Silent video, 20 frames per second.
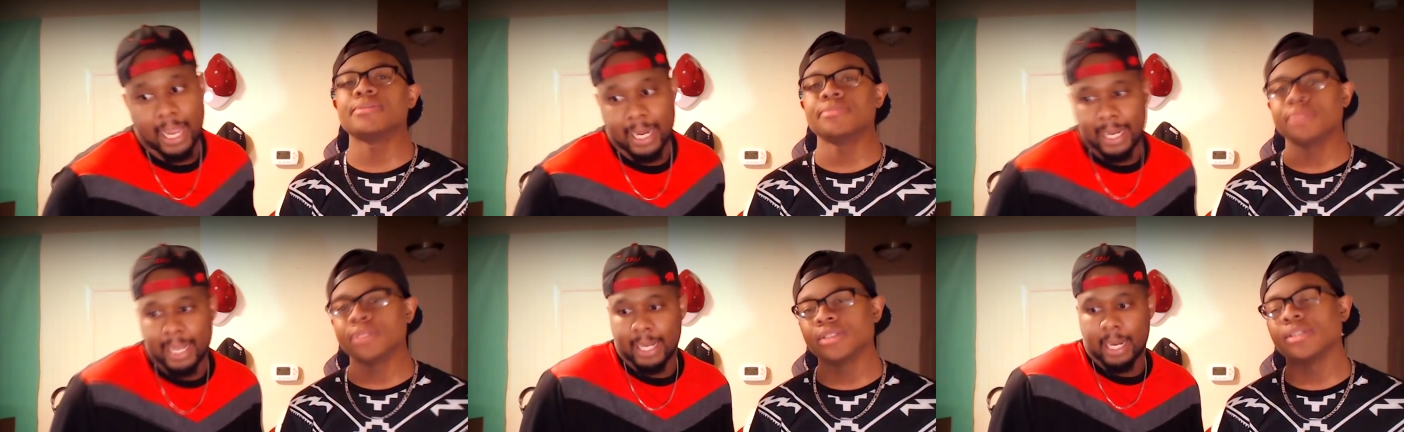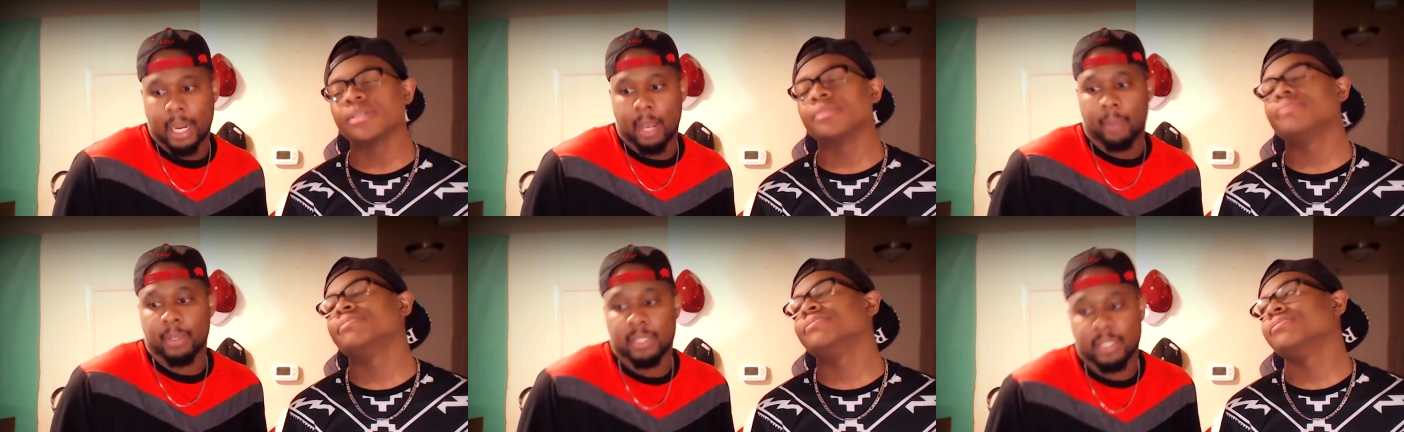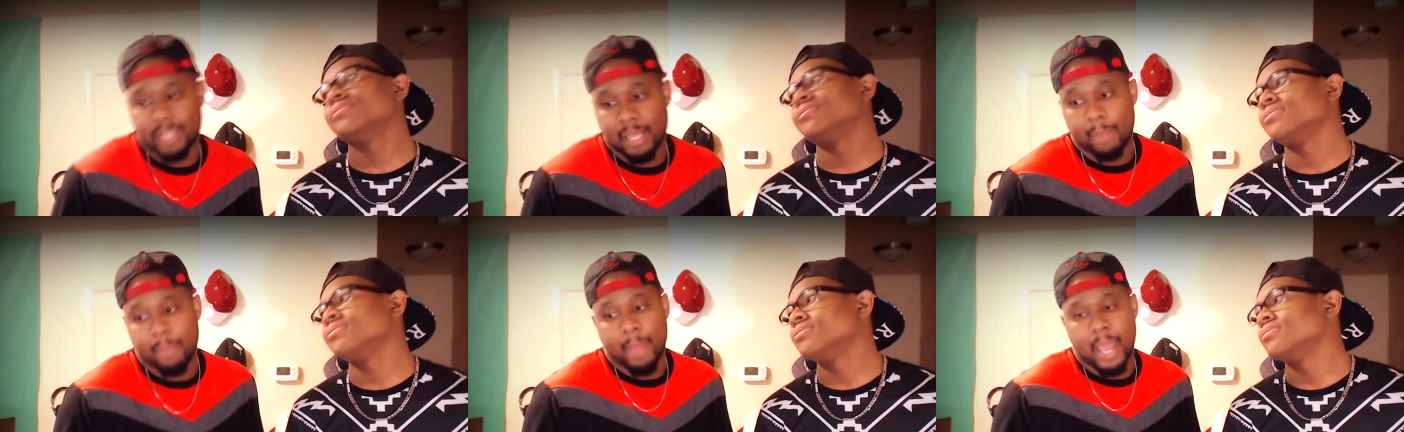Speaker 1: and then and a
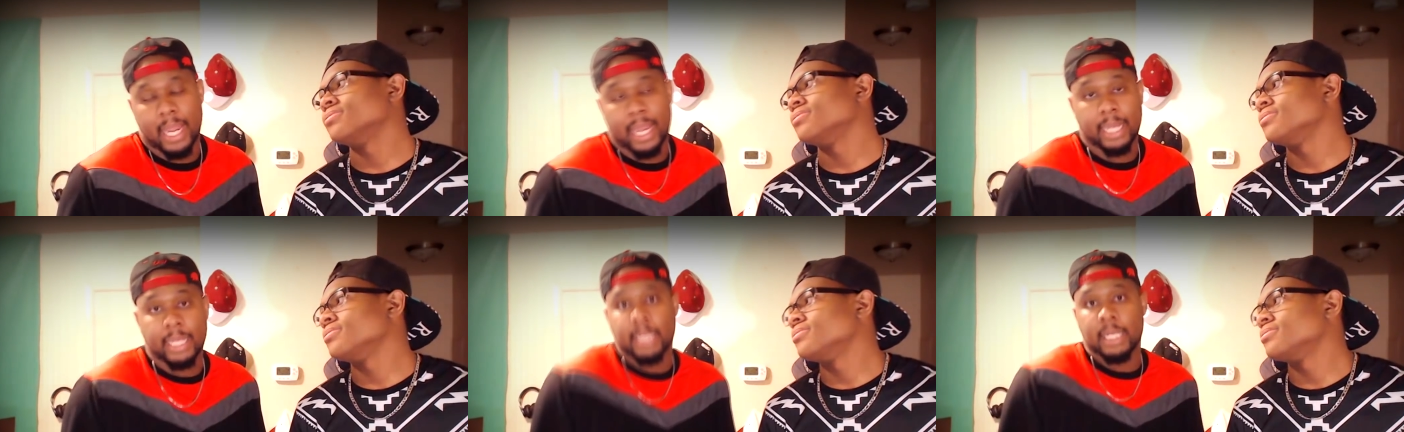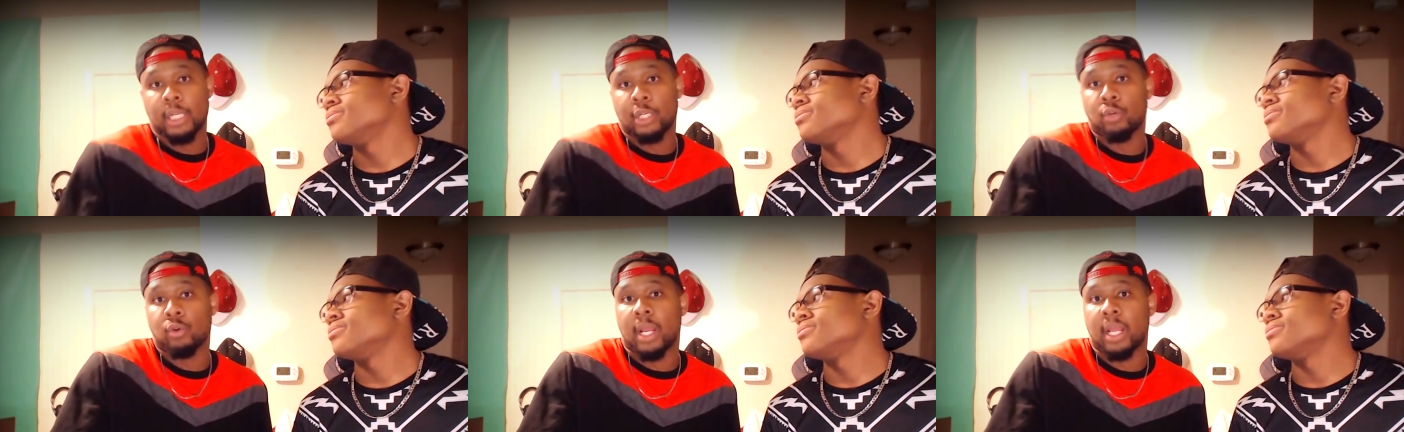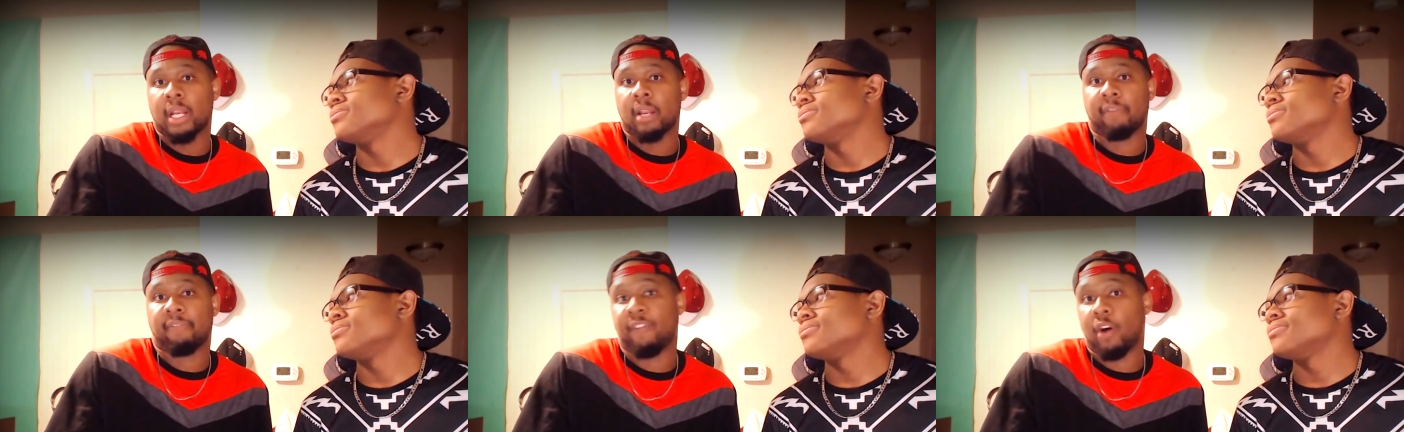step back, and then do the
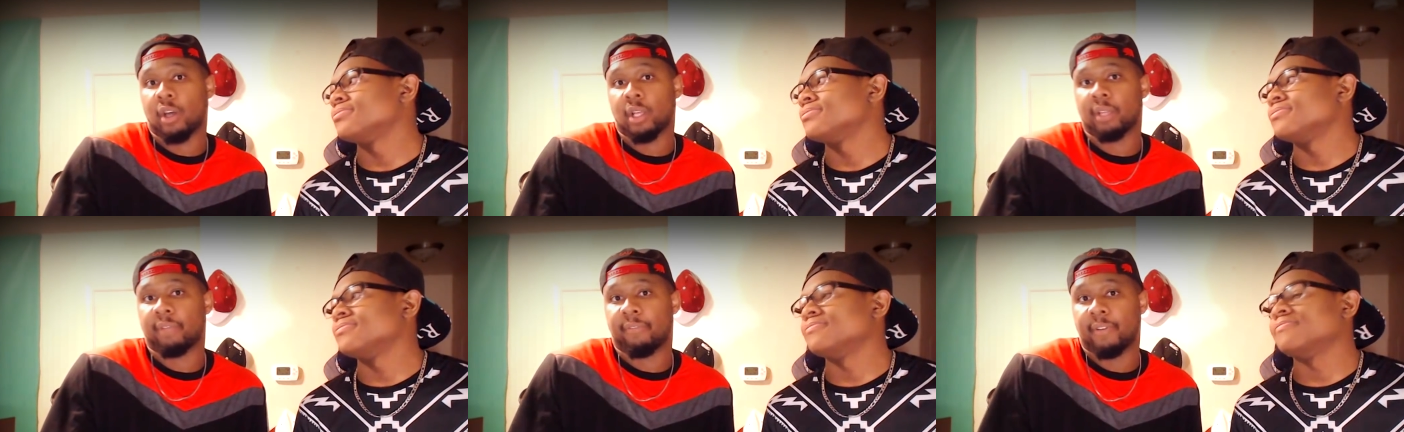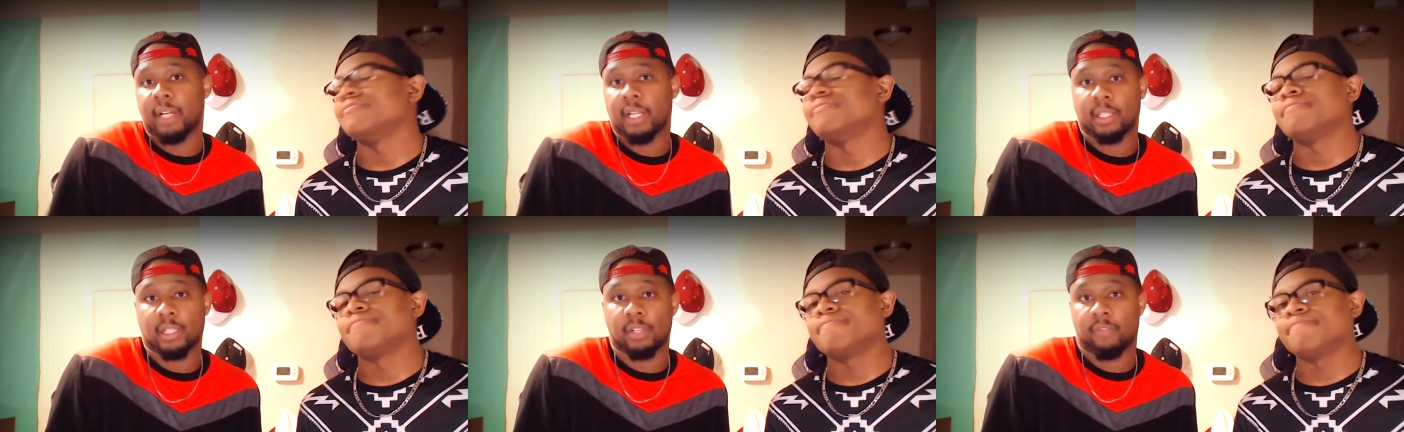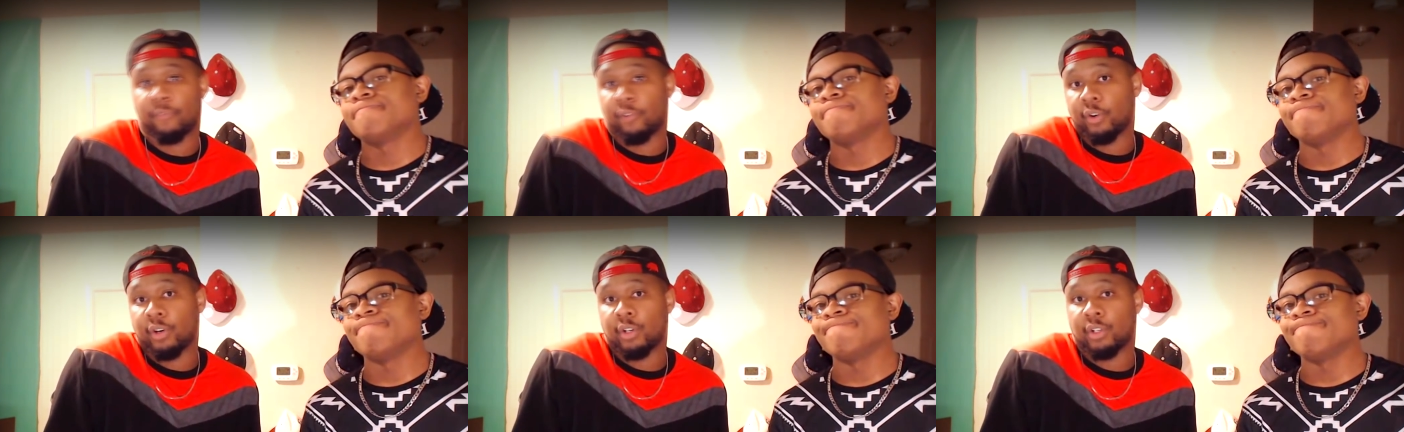end up falling for nothing,
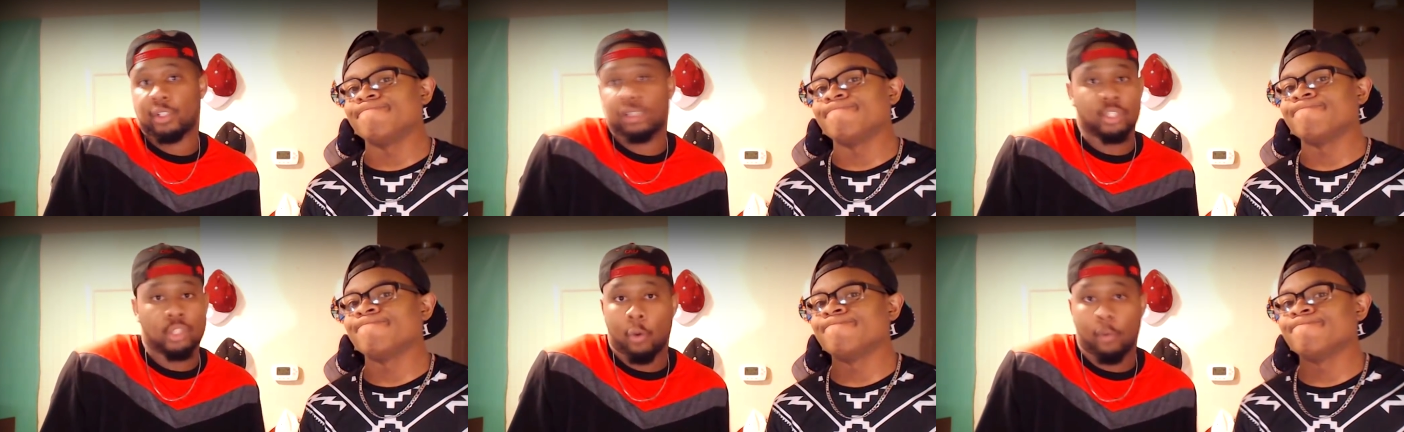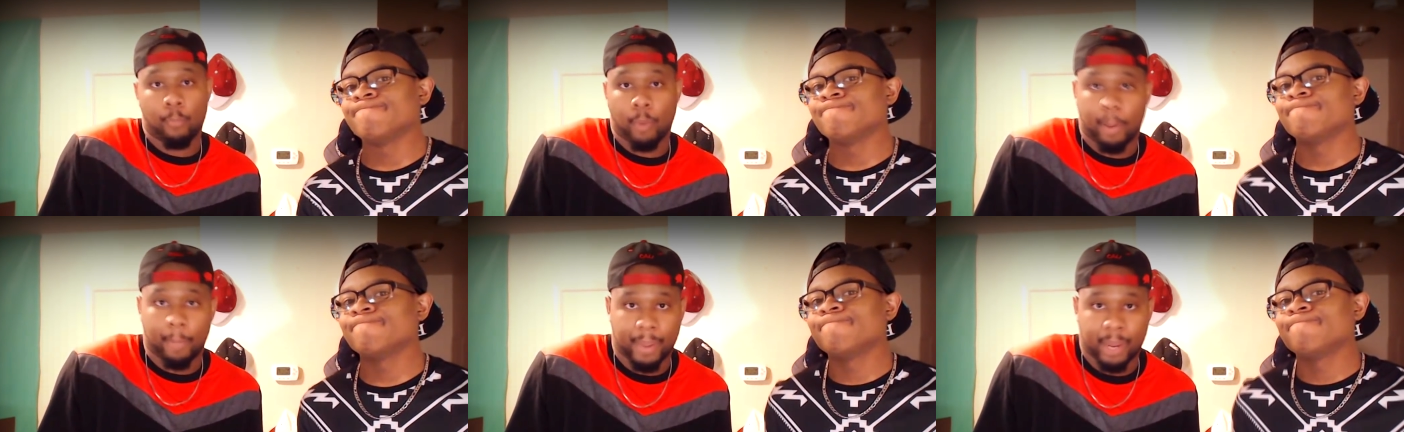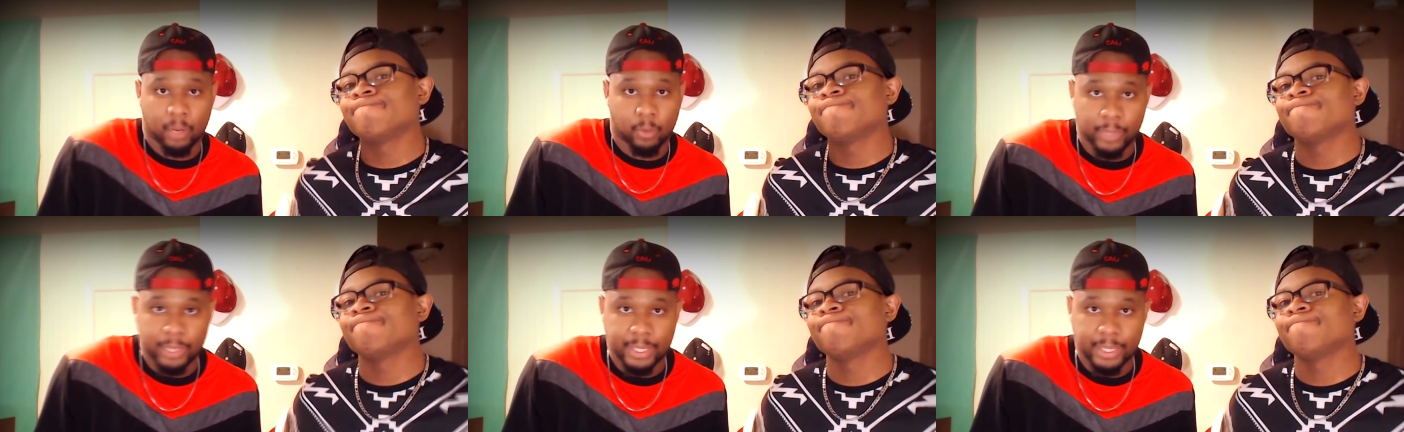for no apparent